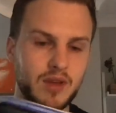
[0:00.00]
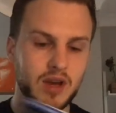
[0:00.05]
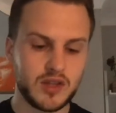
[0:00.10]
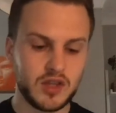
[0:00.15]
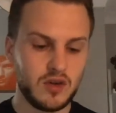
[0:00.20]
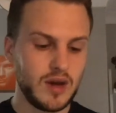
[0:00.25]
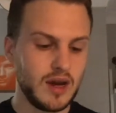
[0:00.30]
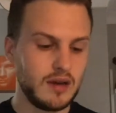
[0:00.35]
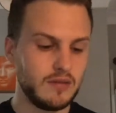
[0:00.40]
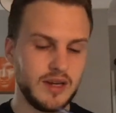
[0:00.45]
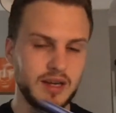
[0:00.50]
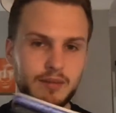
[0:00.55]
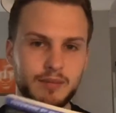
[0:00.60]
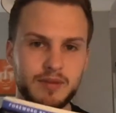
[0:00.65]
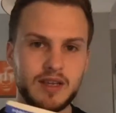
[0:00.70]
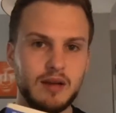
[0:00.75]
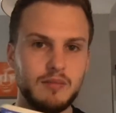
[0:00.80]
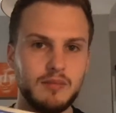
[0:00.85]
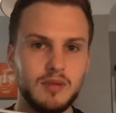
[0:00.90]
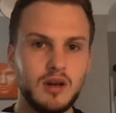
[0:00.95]
I do have a link
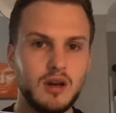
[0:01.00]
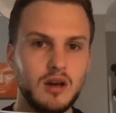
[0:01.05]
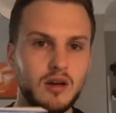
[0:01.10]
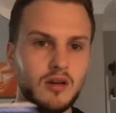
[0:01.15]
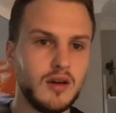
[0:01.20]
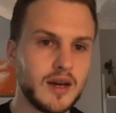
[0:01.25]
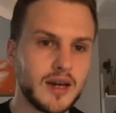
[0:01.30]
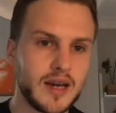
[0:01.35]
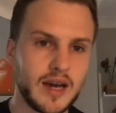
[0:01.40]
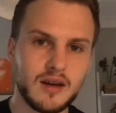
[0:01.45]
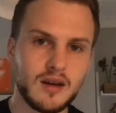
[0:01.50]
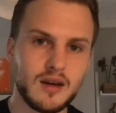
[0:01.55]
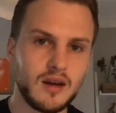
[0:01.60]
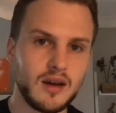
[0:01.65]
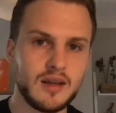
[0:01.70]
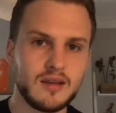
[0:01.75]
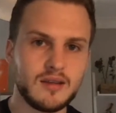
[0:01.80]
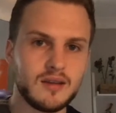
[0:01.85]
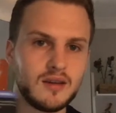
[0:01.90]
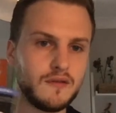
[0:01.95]
down below. Again,
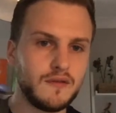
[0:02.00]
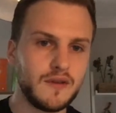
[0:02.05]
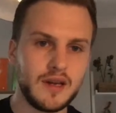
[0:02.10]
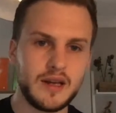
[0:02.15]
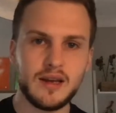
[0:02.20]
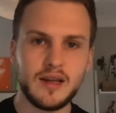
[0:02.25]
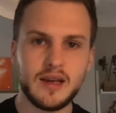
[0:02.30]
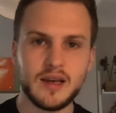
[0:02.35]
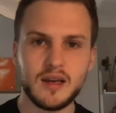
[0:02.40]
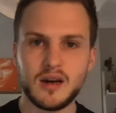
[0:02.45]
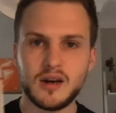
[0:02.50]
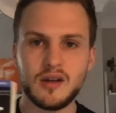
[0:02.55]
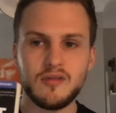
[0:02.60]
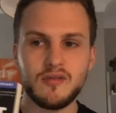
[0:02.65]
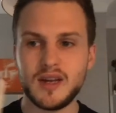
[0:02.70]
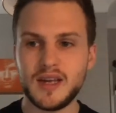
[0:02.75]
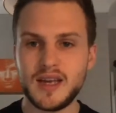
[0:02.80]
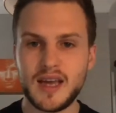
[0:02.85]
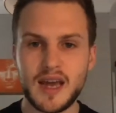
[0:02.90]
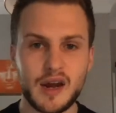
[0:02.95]
it's an affiliate link. I don't
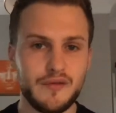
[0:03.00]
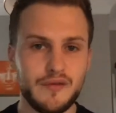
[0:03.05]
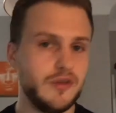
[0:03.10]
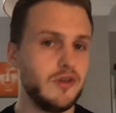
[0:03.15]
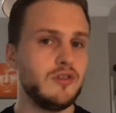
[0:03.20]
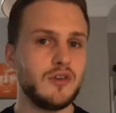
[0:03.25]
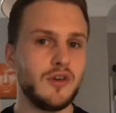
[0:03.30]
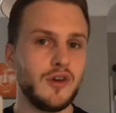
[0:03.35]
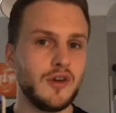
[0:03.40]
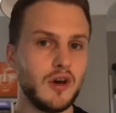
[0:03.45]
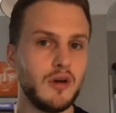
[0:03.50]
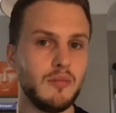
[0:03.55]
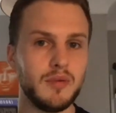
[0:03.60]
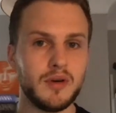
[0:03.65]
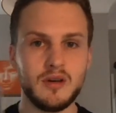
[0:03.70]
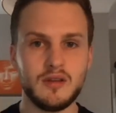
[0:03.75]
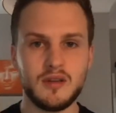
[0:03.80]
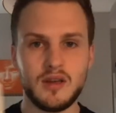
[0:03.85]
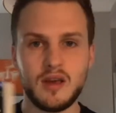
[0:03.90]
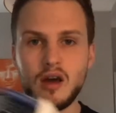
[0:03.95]
really care if you use it or not
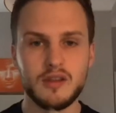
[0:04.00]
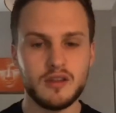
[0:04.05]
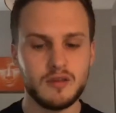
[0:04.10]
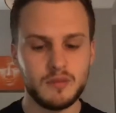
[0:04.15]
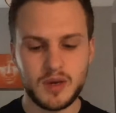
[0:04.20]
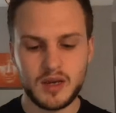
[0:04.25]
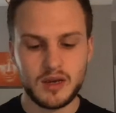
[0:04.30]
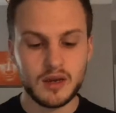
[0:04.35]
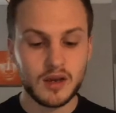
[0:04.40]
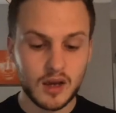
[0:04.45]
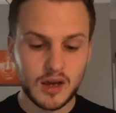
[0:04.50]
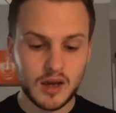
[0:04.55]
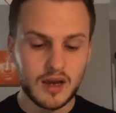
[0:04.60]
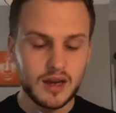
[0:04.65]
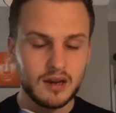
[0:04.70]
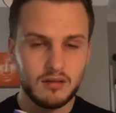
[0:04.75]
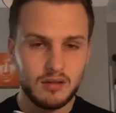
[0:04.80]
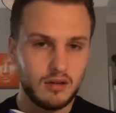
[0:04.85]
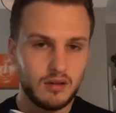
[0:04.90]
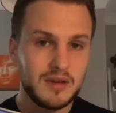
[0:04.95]
because it earns me,
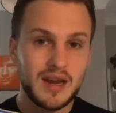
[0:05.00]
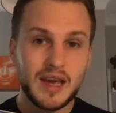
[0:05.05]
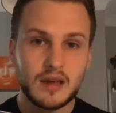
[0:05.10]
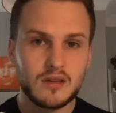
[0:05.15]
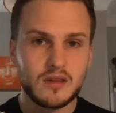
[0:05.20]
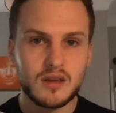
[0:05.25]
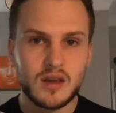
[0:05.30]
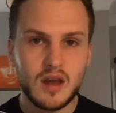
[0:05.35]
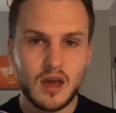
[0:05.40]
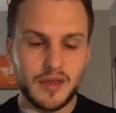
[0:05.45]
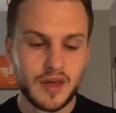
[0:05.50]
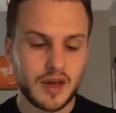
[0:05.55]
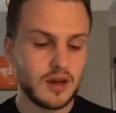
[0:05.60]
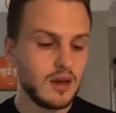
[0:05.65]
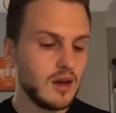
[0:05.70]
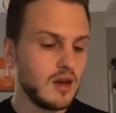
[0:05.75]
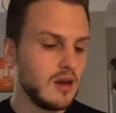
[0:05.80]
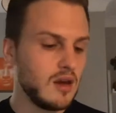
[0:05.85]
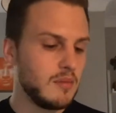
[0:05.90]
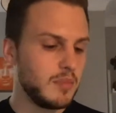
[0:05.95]
you know, next to nothing.
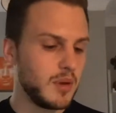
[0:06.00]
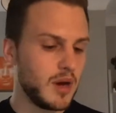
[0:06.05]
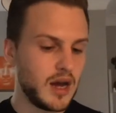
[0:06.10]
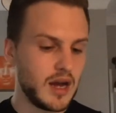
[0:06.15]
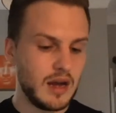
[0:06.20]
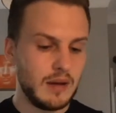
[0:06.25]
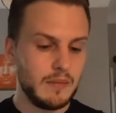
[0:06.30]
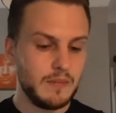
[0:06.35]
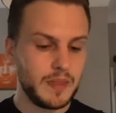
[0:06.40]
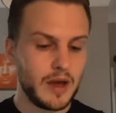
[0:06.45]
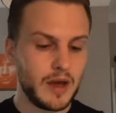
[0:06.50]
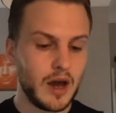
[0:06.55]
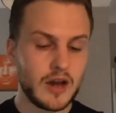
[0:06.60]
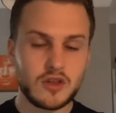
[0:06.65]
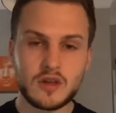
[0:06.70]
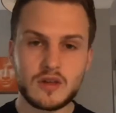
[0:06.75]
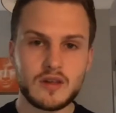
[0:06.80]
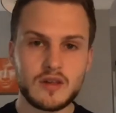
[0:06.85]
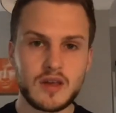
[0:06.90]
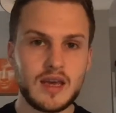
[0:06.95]
But I
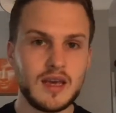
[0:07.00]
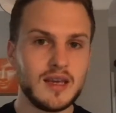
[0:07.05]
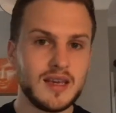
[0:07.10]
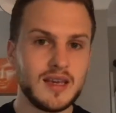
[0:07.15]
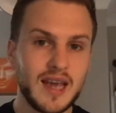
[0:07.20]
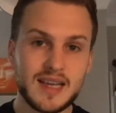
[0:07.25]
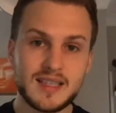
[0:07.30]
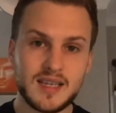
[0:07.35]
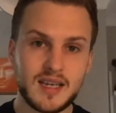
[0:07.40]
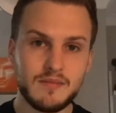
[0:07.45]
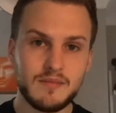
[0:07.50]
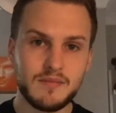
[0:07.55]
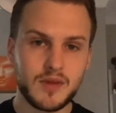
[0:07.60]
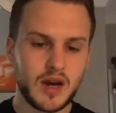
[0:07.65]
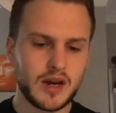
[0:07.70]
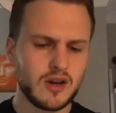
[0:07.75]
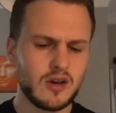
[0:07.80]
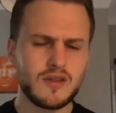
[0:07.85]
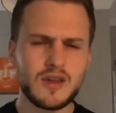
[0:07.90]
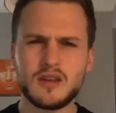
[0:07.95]
just say get it.
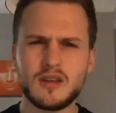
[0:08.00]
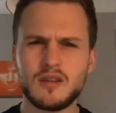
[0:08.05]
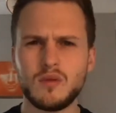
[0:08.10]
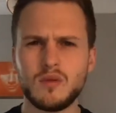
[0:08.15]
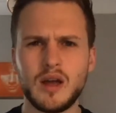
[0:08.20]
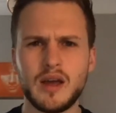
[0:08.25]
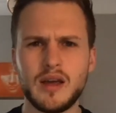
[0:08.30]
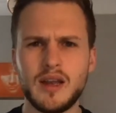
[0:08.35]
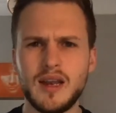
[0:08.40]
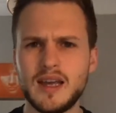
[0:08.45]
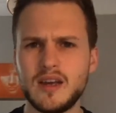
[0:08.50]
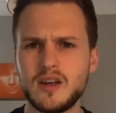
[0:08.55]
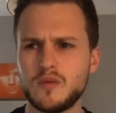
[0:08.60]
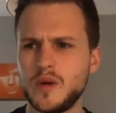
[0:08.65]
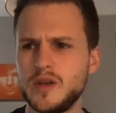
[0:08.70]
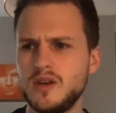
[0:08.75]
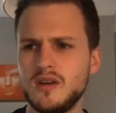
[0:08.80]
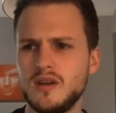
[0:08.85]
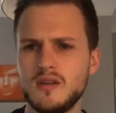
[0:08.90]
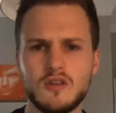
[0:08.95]
I know there's like links where
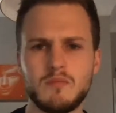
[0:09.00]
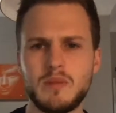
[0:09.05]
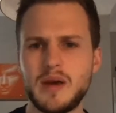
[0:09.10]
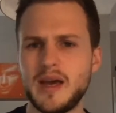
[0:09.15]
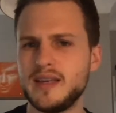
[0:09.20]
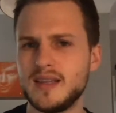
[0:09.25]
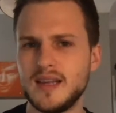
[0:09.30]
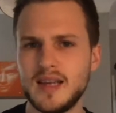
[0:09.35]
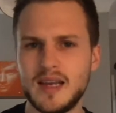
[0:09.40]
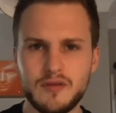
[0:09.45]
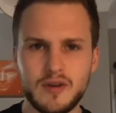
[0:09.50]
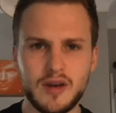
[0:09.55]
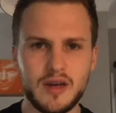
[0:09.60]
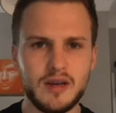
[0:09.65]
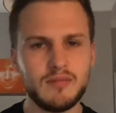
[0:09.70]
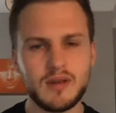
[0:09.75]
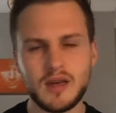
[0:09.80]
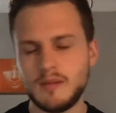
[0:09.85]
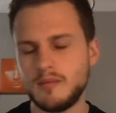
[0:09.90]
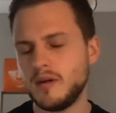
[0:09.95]
you can just pay
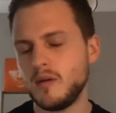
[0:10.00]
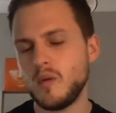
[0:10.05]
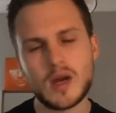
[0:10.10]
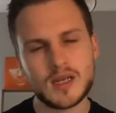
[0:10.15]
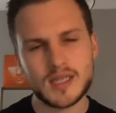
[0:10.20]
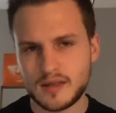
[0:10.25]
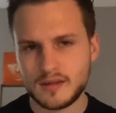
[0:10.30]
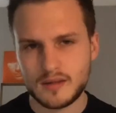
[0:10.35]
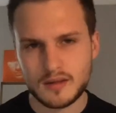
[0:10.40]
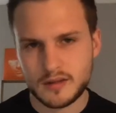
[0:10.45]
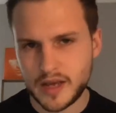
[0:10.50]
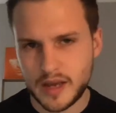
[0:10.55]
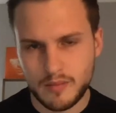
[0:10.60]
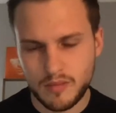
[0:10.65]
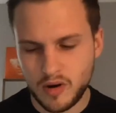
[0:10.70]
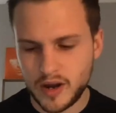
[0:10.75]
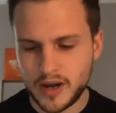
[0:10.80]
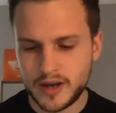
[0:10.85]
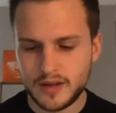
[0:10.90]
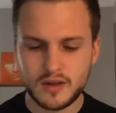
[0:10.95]
delivery. It works out the same
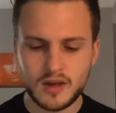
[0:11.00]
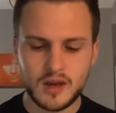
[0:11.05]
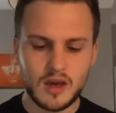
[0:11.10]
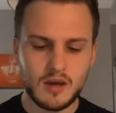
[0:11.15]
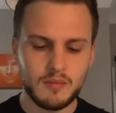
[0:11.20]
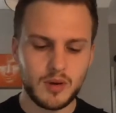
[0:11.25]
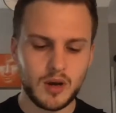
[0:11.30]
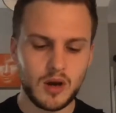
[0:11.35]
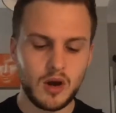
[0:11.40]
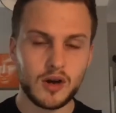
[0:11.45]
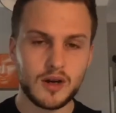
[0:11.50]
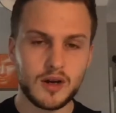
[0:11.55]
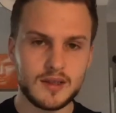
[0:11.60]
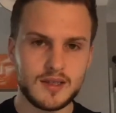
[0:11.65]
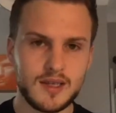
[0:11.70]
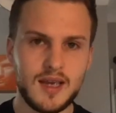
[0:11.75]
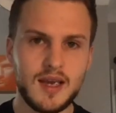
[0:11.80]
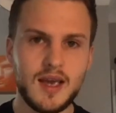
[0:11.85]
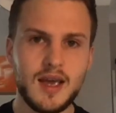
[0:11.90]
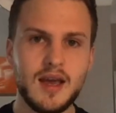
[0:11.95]
price. But
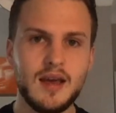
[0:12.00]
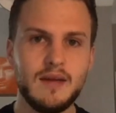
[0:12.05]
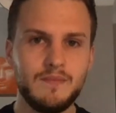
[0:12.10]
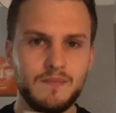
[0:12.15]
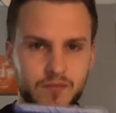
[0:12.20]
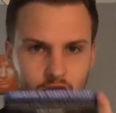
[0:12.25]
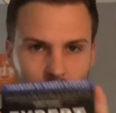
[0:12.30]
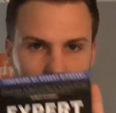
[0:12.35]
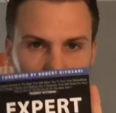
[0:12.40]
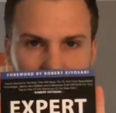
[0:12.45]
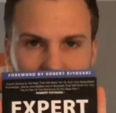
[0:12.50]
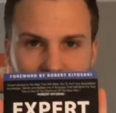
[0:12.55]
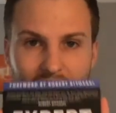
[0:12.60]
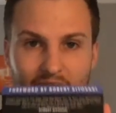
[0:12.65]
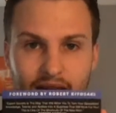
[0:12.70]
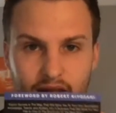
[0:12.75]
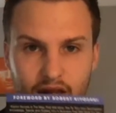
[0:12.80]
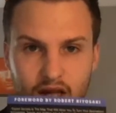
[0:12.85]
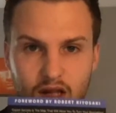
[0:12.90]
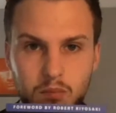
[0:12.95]
honestly, just
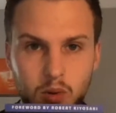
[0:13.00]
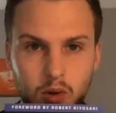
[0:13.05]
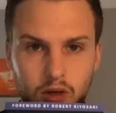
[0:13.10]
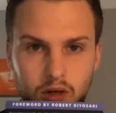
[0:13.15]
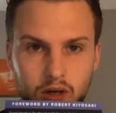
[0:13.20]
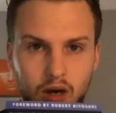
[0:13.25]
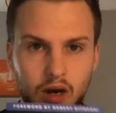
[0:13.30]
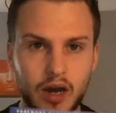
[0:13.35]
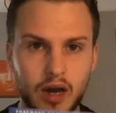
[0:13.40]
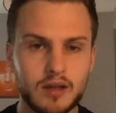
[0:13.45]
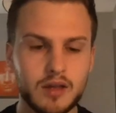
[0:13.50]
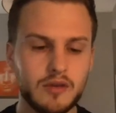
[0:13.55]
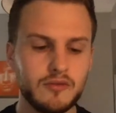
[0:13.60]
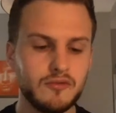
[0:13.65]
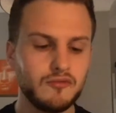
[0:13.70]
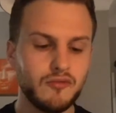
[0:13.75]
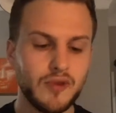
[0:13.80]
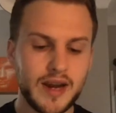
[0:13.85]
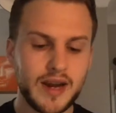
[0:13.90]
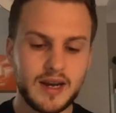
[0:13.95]
get this book, guys.
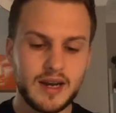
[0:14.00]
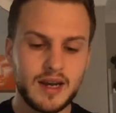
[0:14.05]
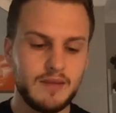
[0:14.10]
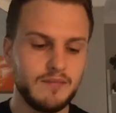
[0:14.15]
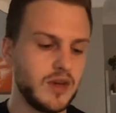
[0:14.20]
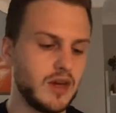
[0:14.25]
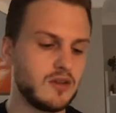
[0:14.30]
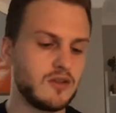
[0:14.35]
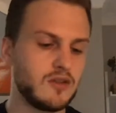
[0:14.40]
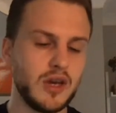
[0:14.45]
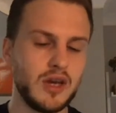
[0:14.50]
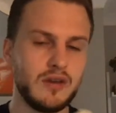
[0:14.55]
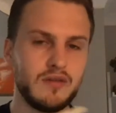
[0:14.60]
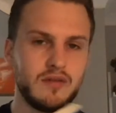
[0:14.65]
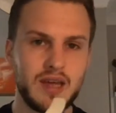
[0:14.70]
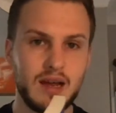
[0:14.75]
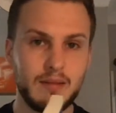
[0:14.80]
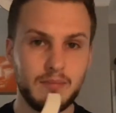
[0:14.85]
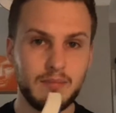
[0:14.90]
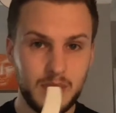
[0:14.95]
Read it. It's not even
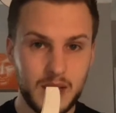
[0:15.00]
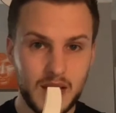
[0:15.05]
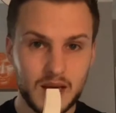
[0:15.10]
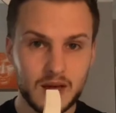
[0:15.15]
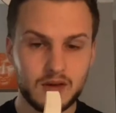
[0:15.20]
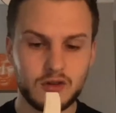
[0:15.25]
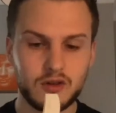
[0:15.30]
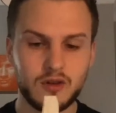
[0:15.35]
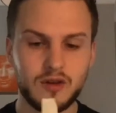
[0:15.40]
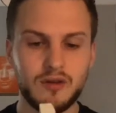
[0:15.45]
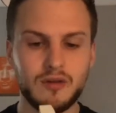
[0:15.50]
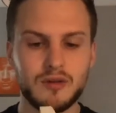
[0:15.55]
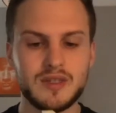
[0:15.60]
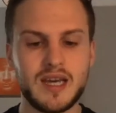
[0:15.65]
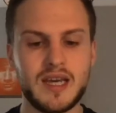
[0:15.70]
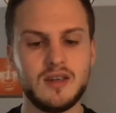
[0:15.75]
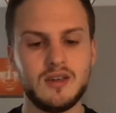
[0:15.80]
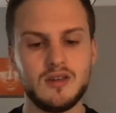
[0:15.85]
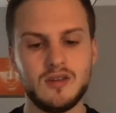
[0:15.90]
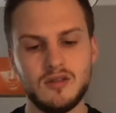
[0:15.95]
that big, so it'll
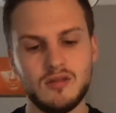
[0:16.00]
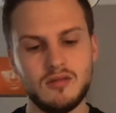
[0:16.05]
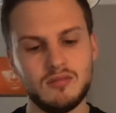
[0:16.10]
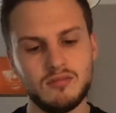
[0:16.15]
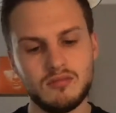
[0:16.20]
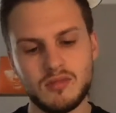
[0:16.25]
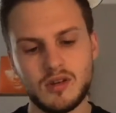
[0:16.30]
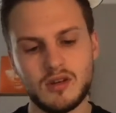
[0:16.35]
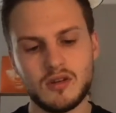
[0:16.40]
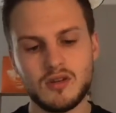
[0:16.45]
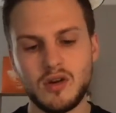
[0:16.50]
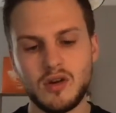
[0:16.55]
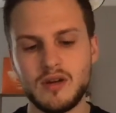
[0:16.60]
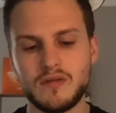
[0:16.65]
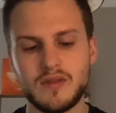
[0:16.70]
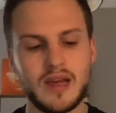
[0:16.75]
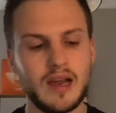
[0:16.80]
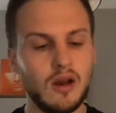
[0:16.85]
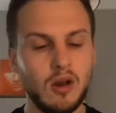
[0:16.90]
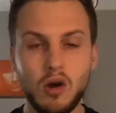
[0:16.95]
take you, you know, not
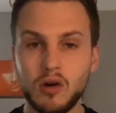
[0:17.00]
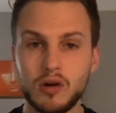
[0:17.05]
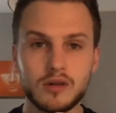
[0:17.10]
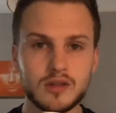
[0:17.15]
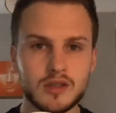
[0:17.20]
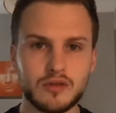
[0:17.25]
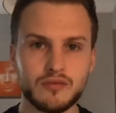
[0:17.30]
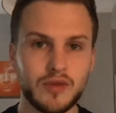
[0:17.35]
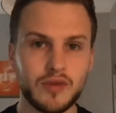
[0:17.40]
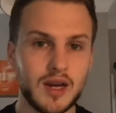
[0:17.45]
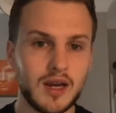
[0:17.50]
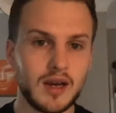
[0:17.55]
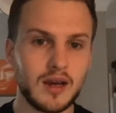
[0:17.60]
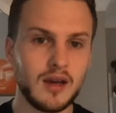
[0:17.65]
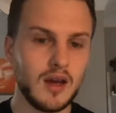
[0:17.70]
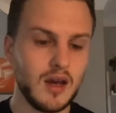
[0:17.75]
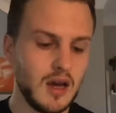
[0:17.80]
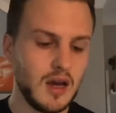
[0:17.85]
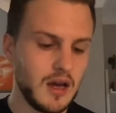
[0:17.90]
even that long to read it.